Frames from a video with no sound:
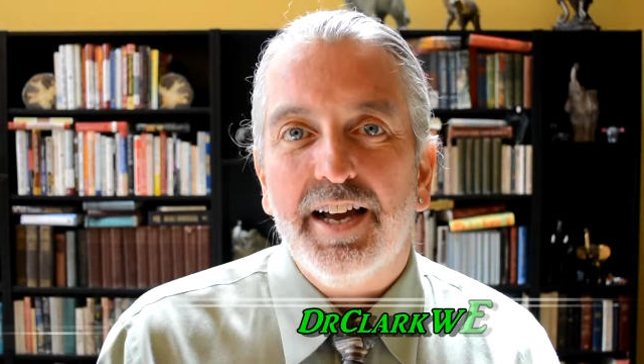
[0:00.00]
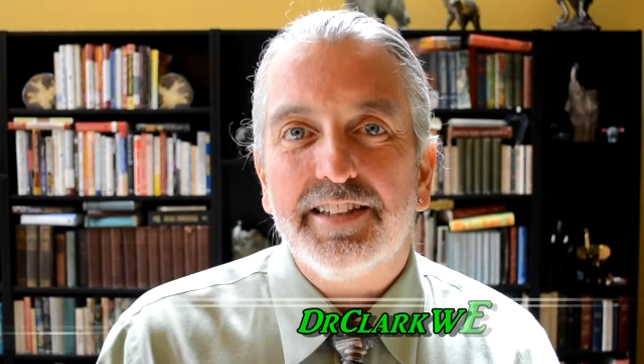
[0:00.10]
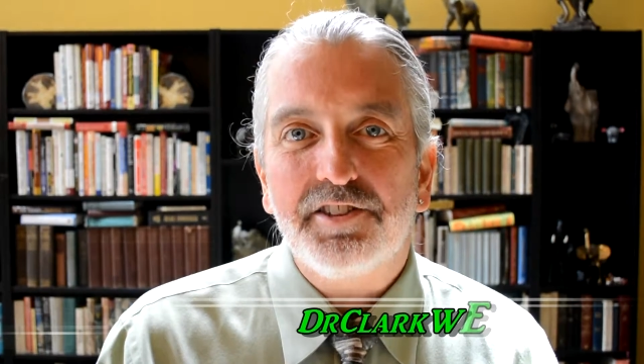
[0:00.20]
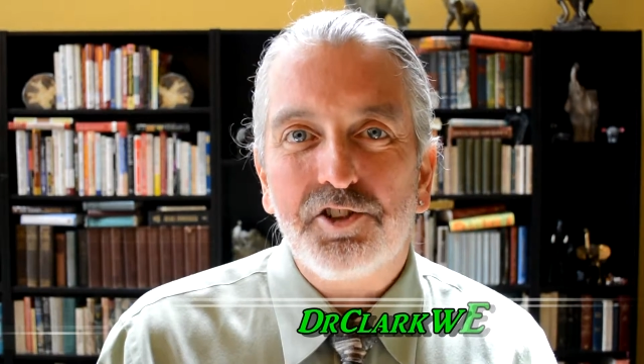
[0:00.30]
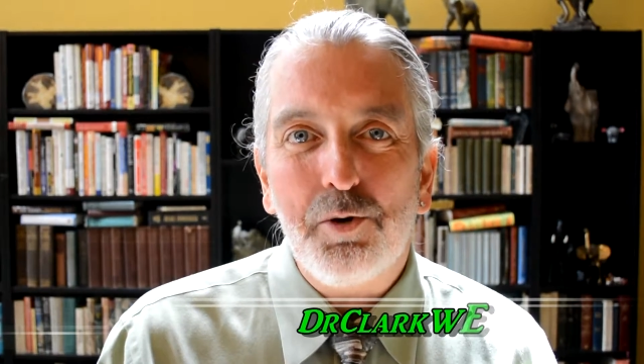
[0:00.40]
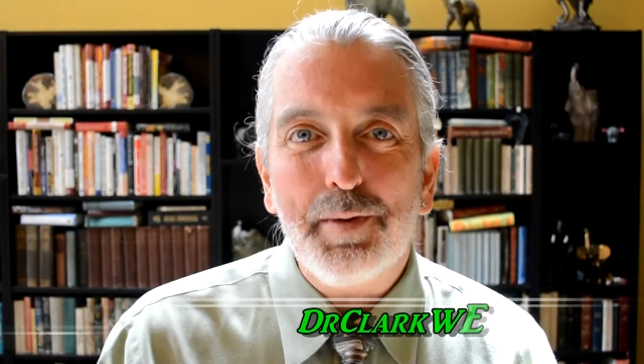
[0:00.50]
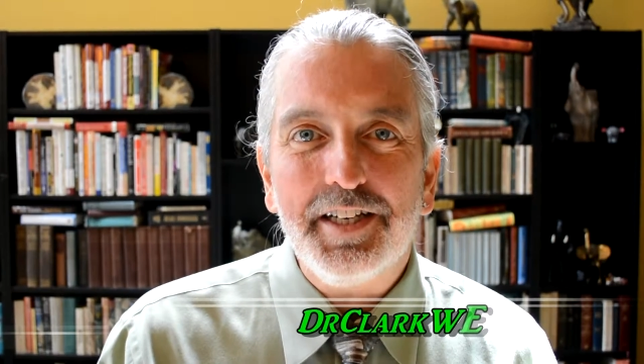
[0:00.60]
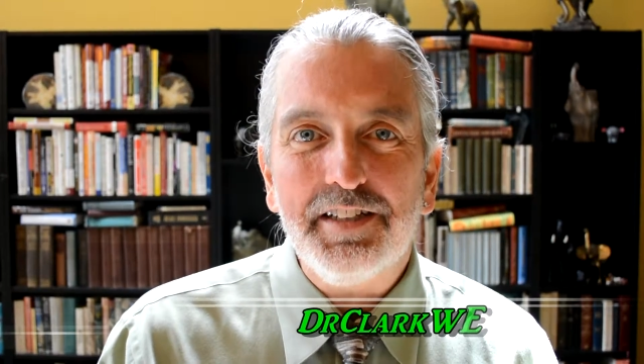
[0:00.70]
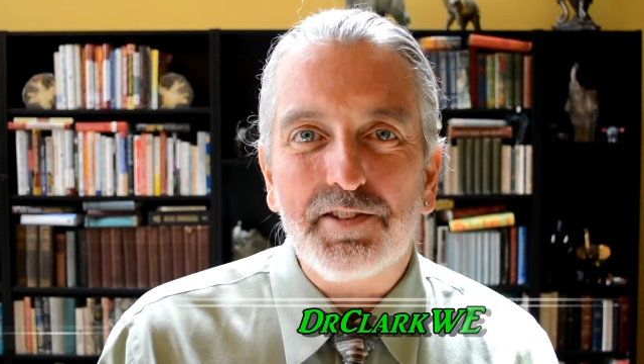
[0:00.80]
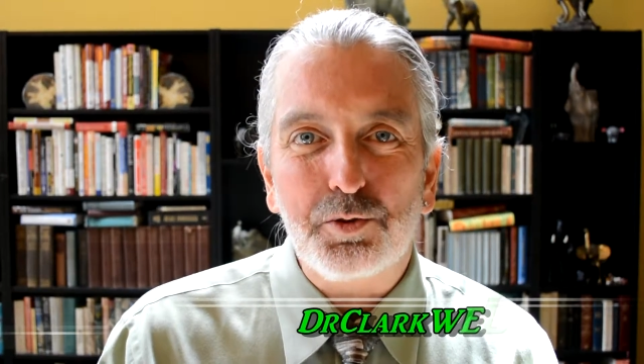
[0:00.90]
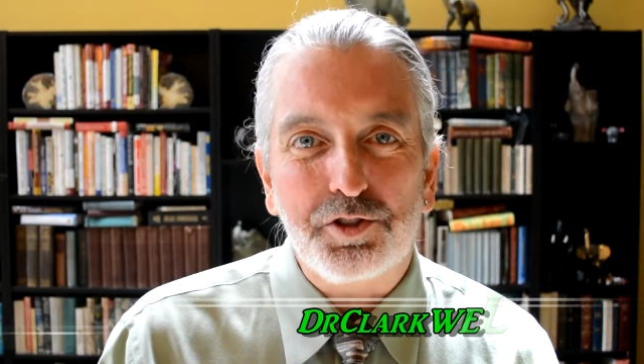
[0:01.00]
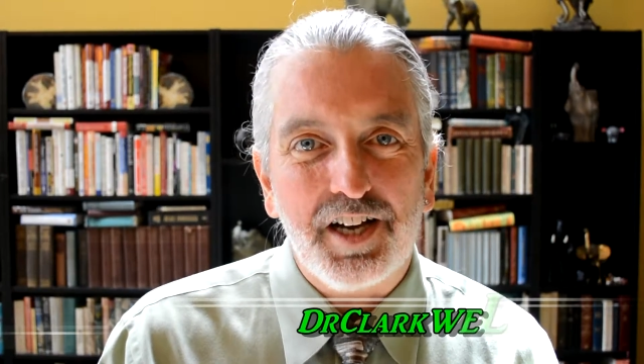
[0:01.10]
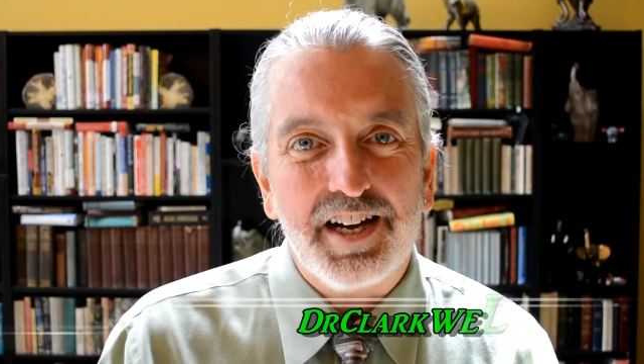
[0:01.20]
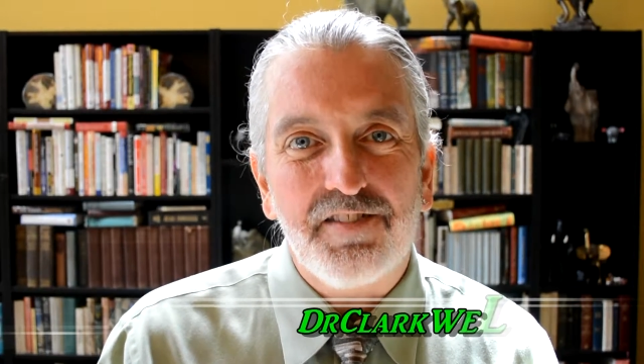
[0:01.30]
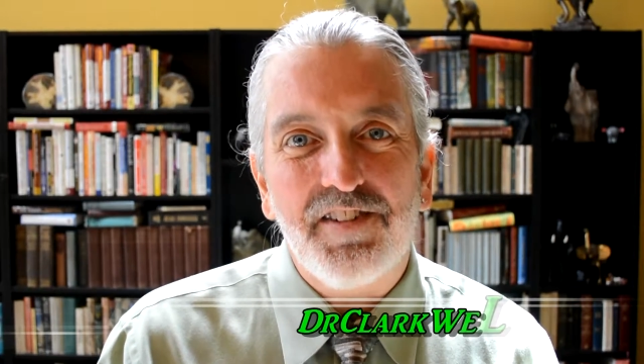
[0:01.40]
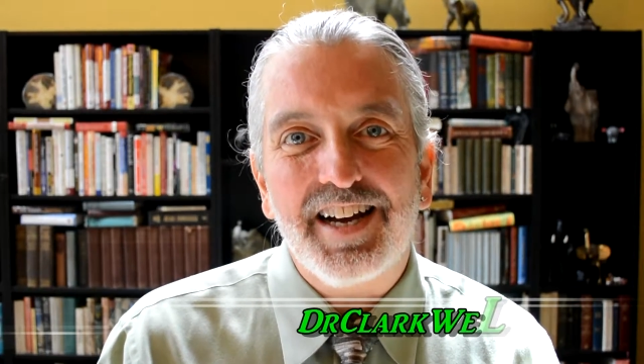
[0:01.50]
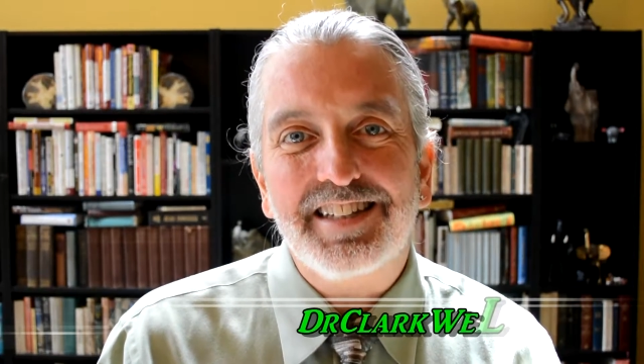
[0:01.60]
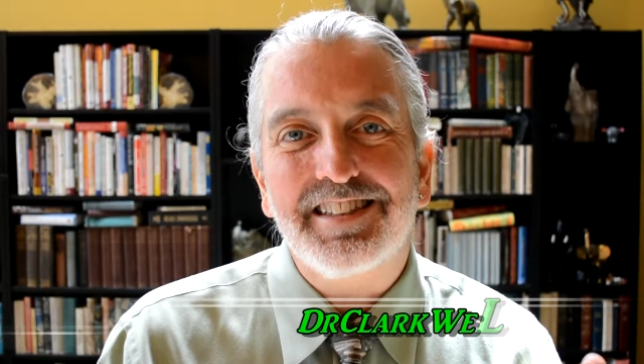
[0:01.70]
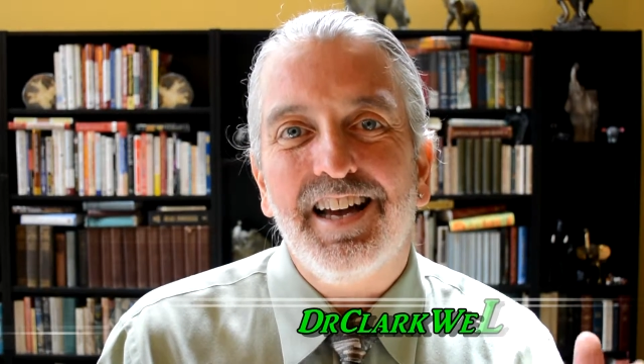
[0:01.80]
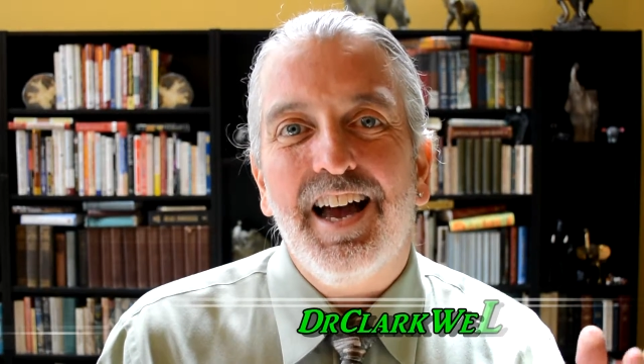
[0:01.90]
and so many of those side
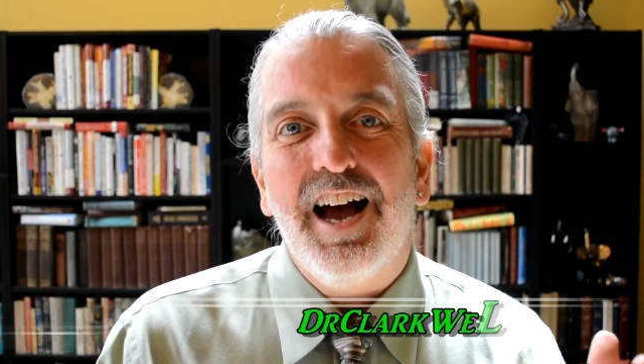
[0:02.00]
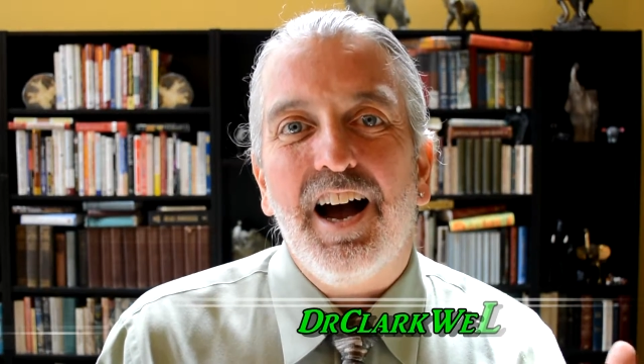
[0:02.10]
effects